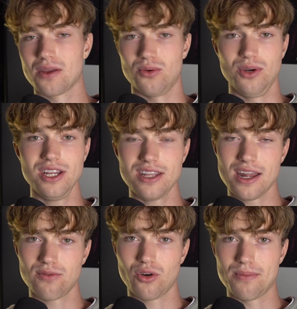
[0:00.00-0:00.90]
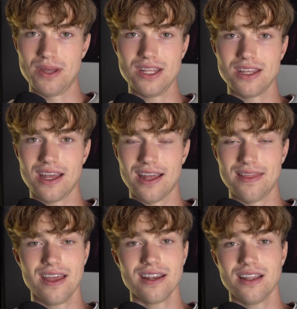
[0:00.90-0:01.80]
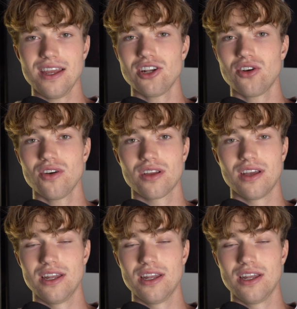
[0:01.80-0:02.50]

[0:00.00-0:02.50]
read that for a bit, and then later